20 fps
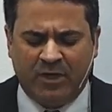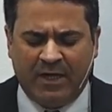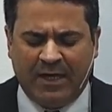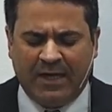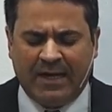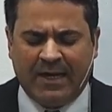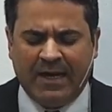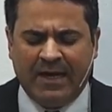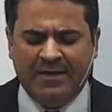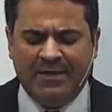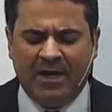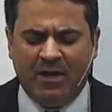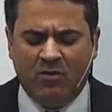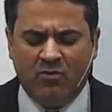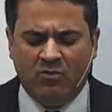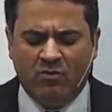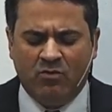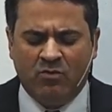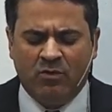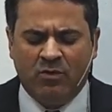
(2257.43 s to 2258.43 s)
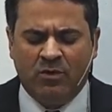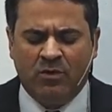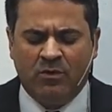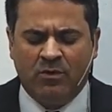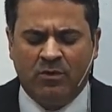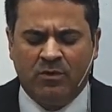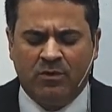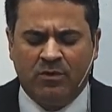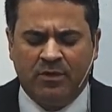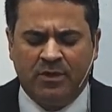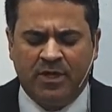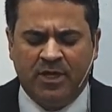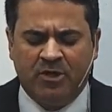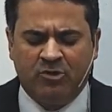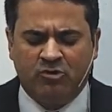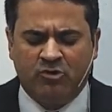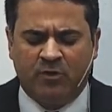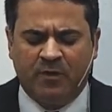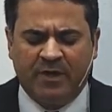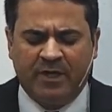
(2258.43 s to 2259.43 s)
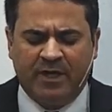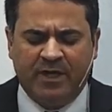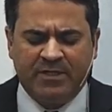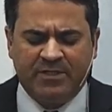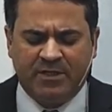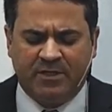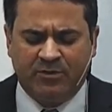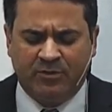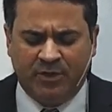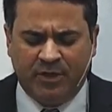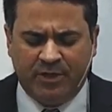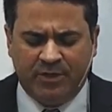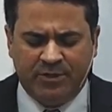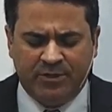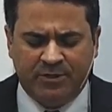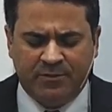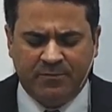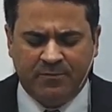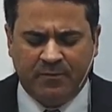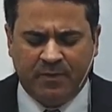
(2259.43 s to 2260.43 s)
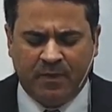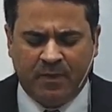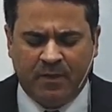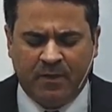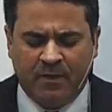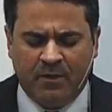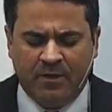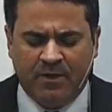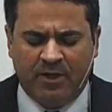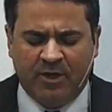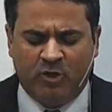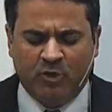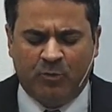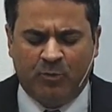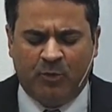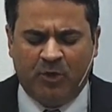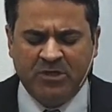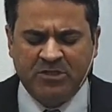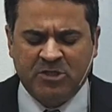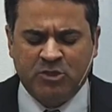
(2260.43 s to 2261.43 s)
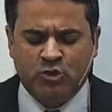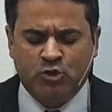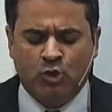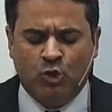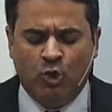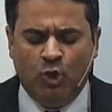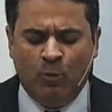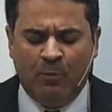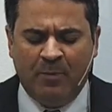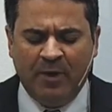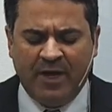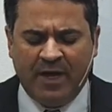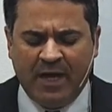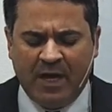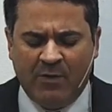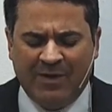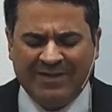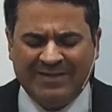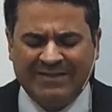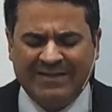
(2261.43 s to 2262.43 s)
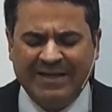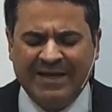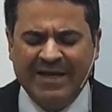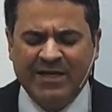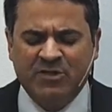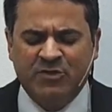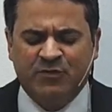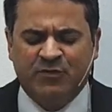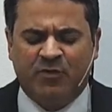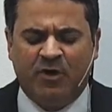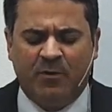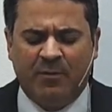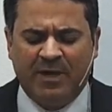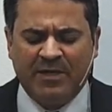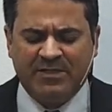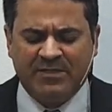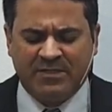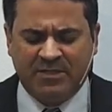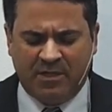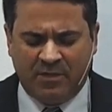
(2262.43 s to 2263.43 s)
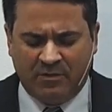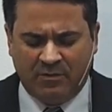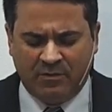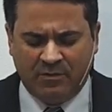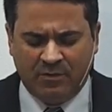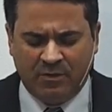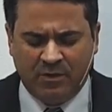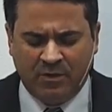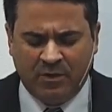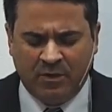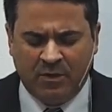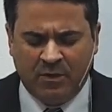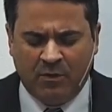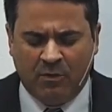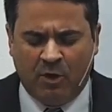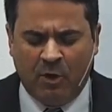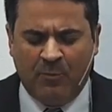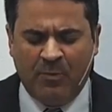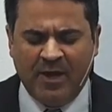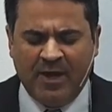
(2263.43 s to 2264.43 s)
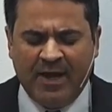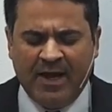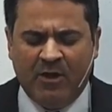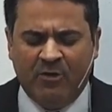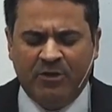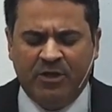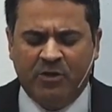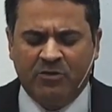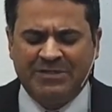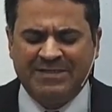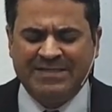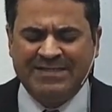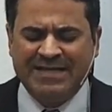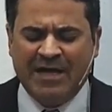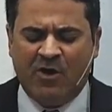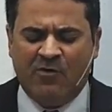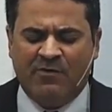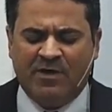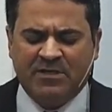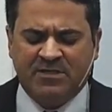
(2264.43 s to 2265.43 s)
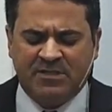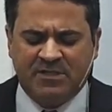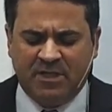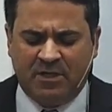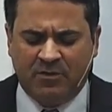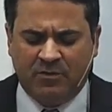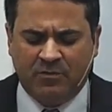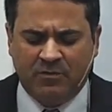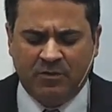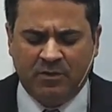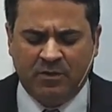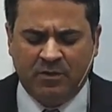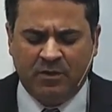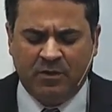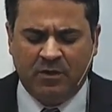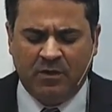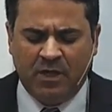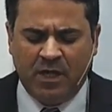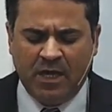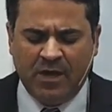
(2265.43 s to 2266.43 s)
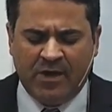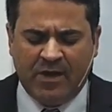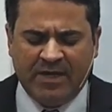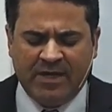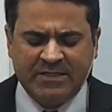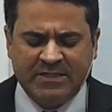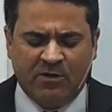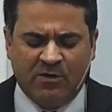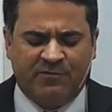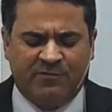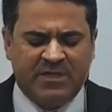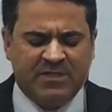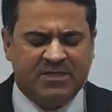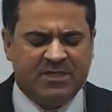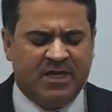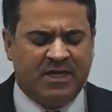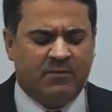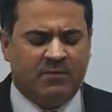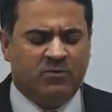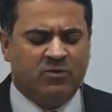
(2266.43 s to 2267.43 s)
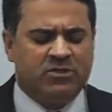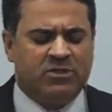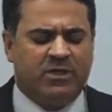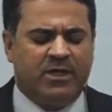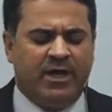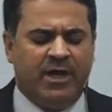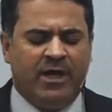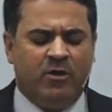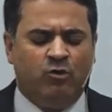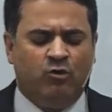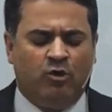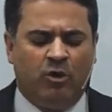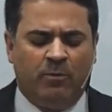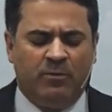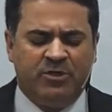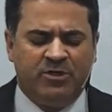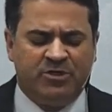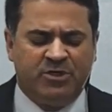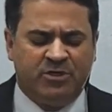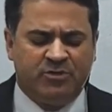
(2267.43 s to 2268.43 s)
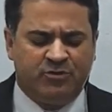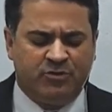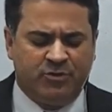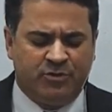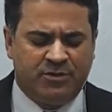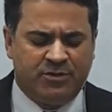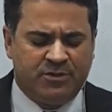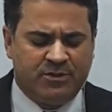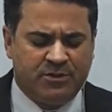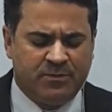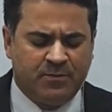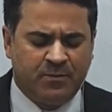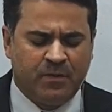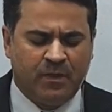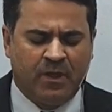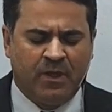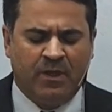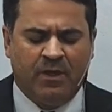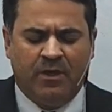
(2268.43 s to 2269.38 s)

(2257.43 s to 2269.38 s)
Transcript: and that your Spirit may have access to each one who entered here tonight, and that you may operate a transformation, operate salvation, Lord. It's a prayer that we say in the name of Jesus.